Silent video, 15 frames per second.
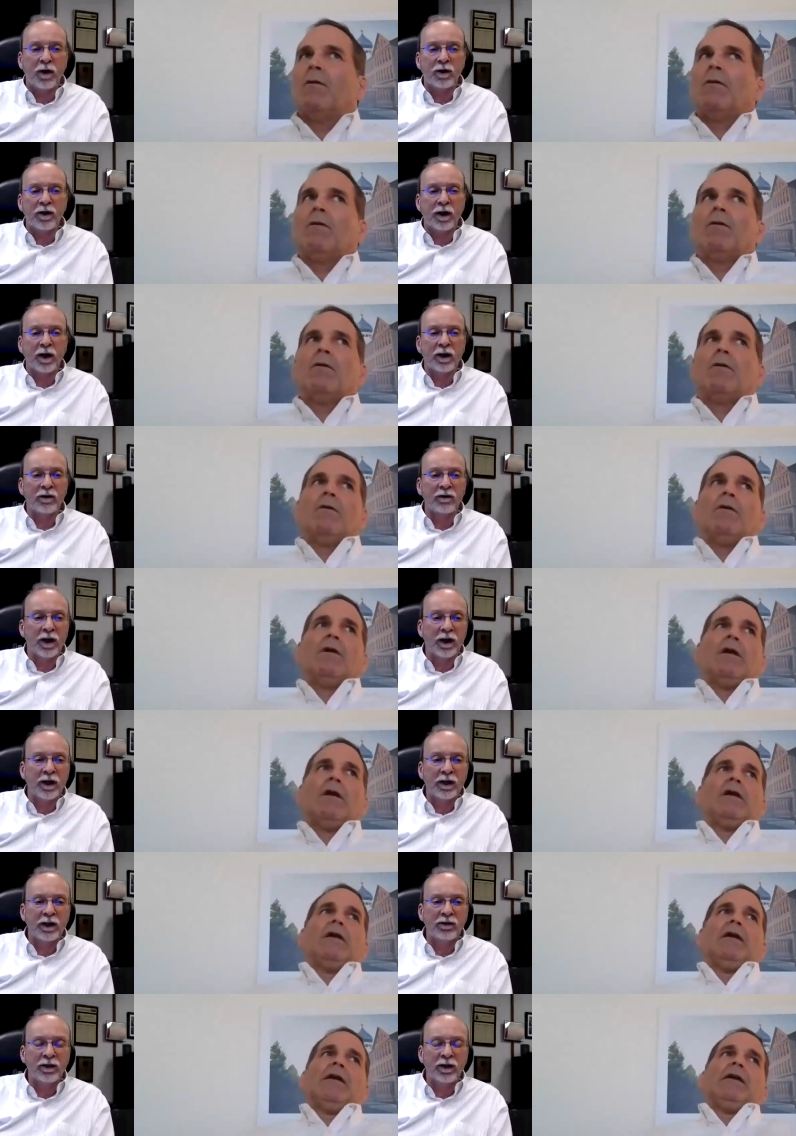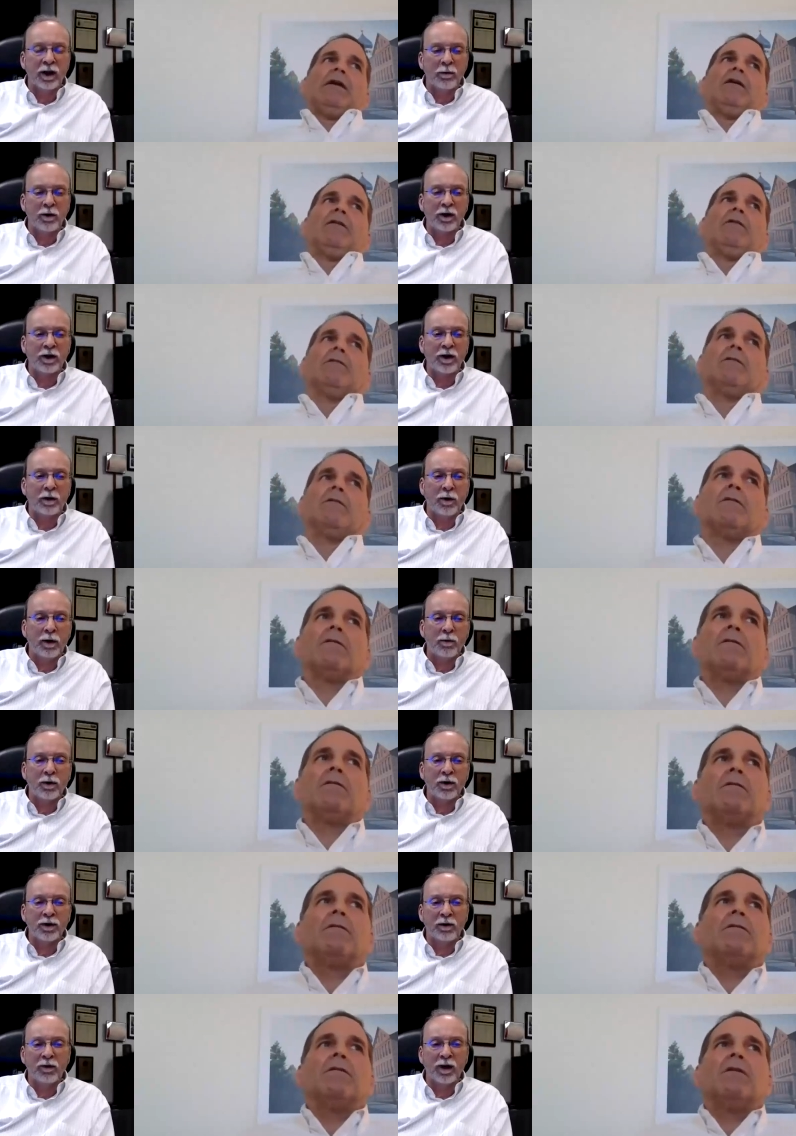Speaker 1: today? Is that an easy number to come up with?
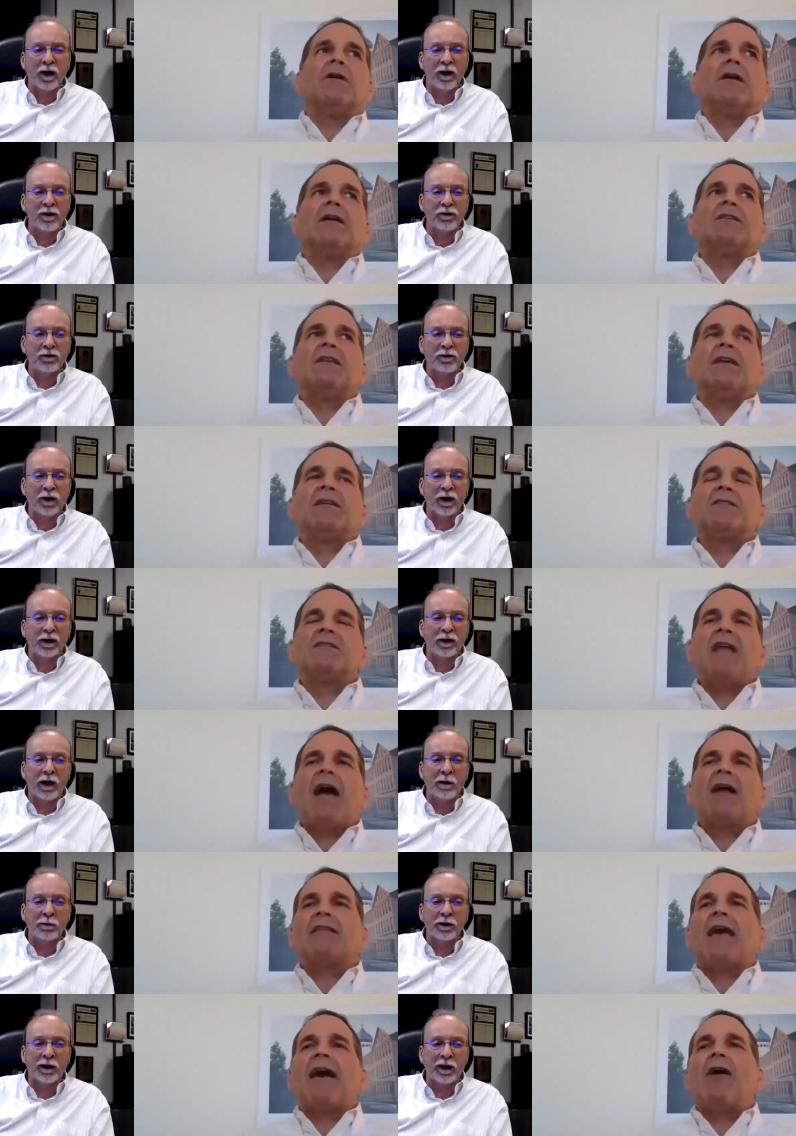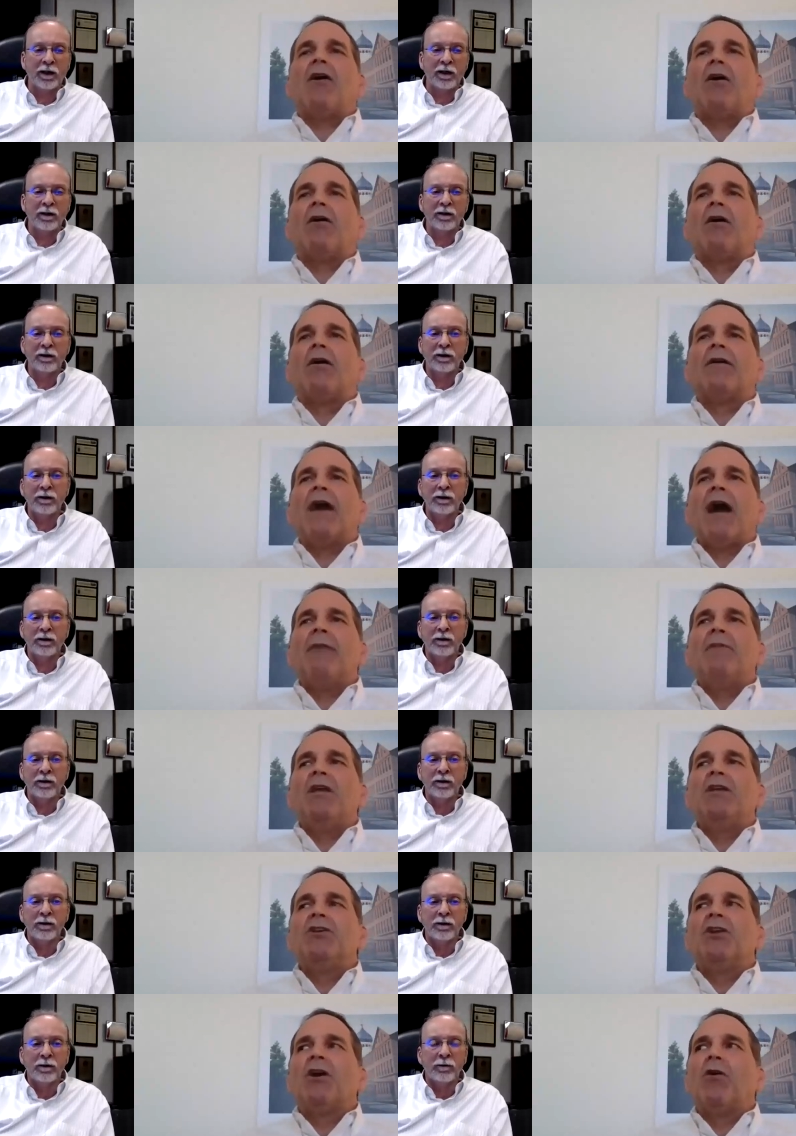I realize it's fairly it's not
Speaker 2: that hard. I
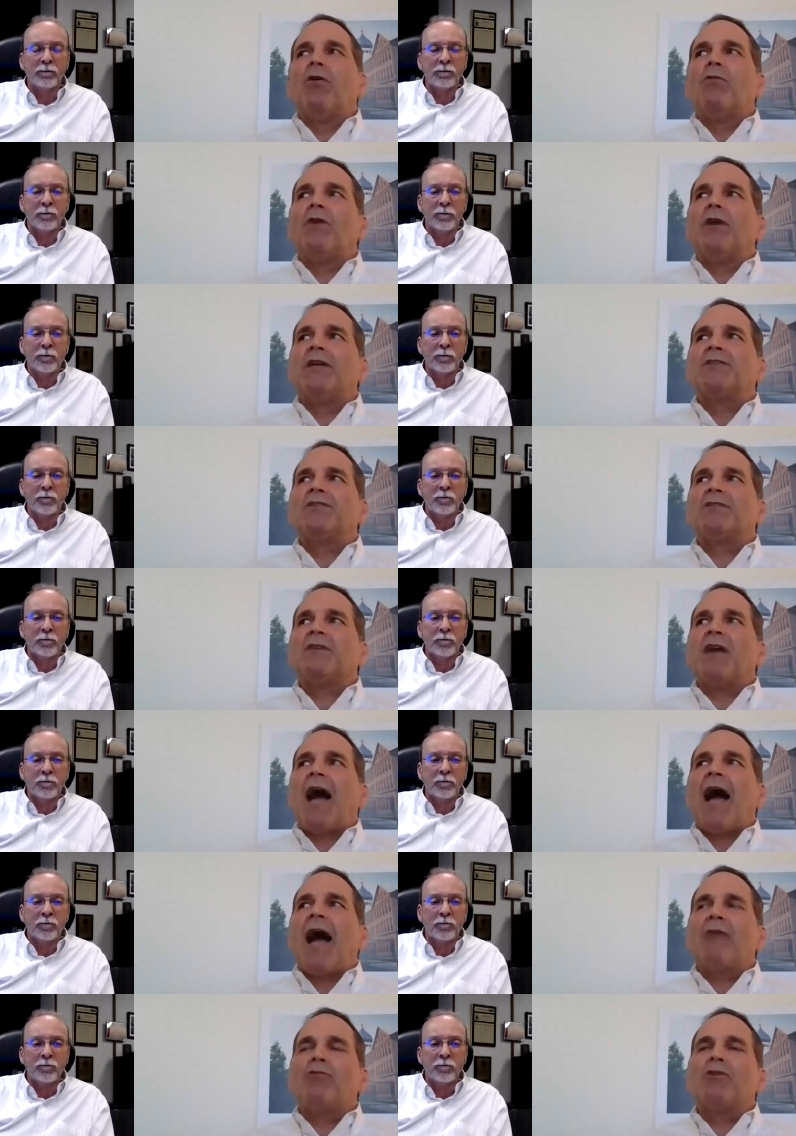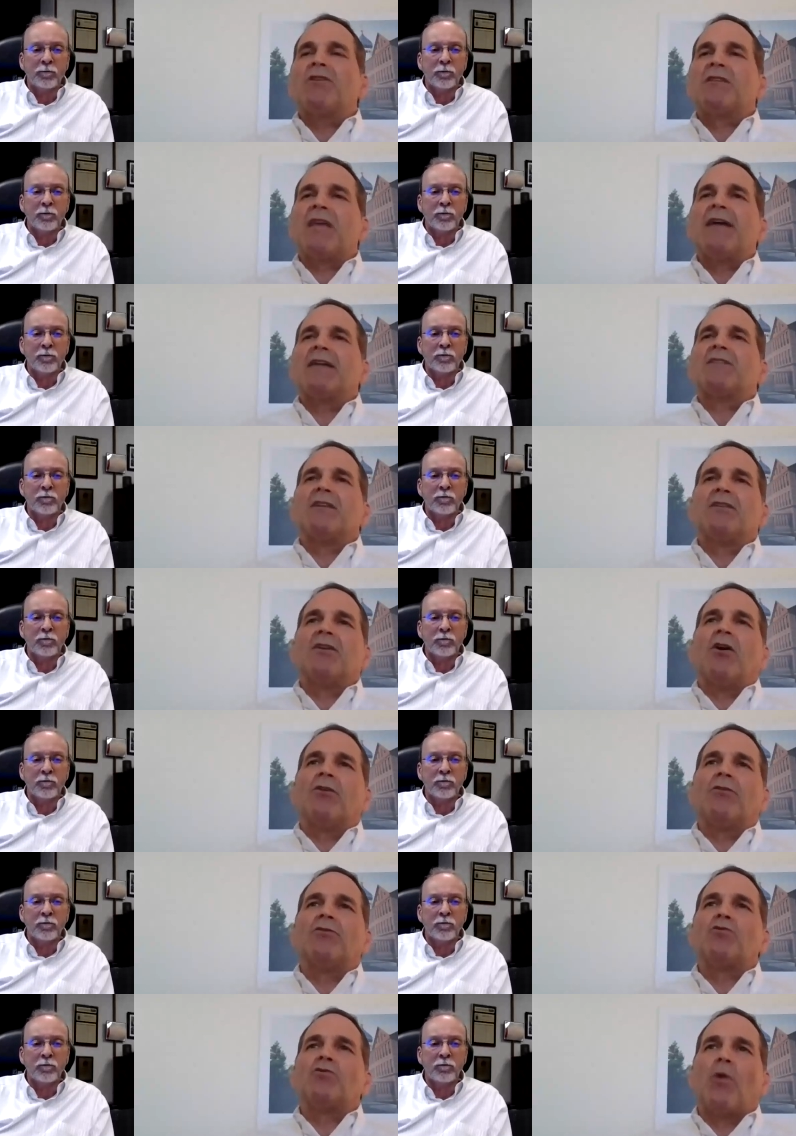mean, you know, it's I would say it's in the
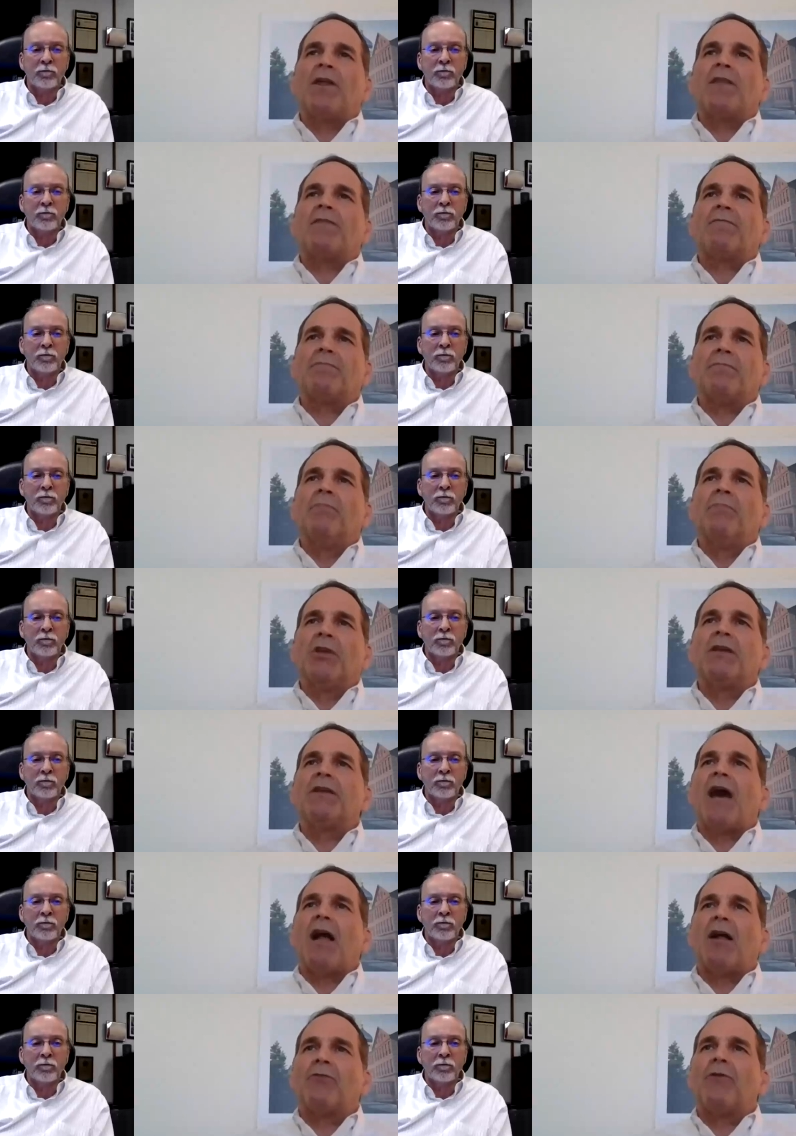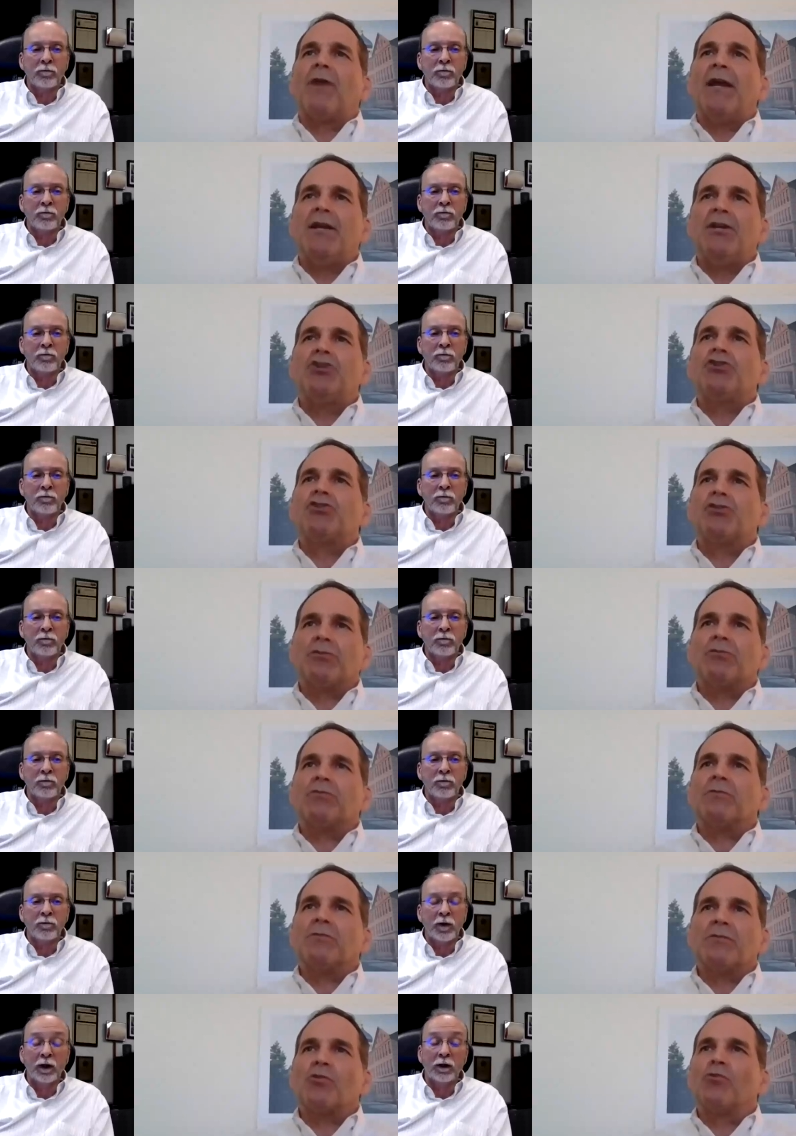120 million dollar range.
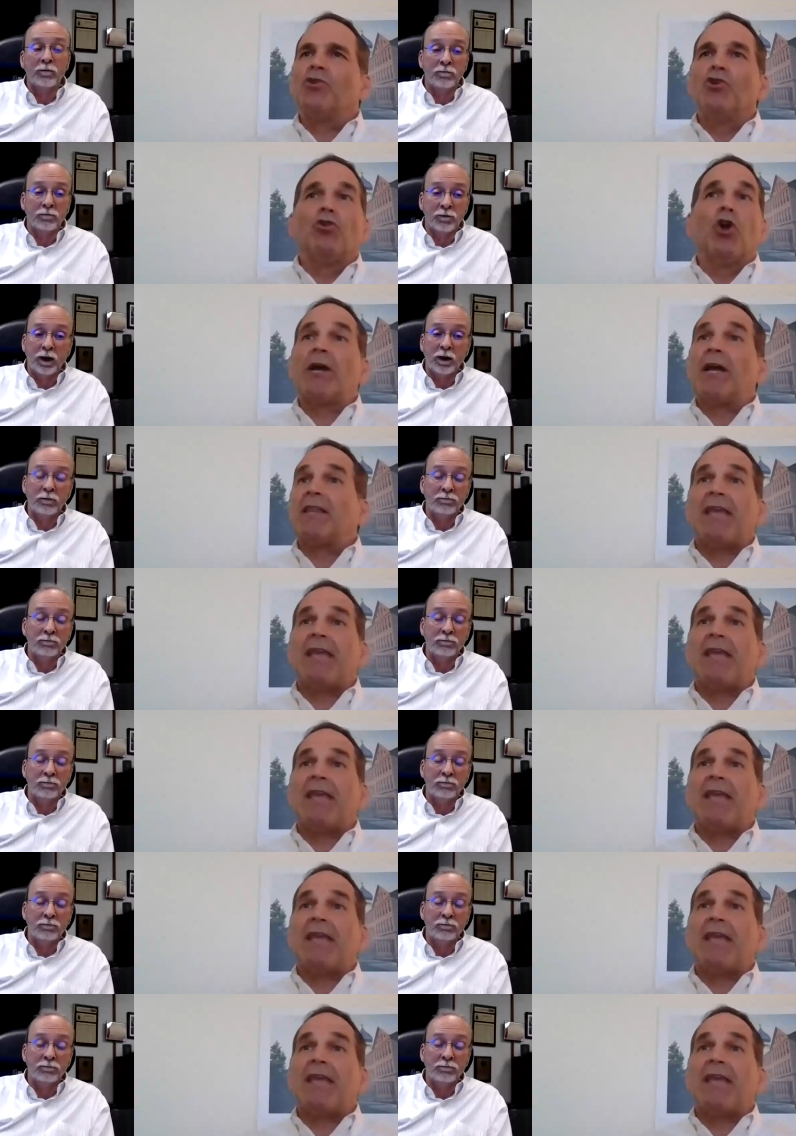Yeah. So when you uh-huh. look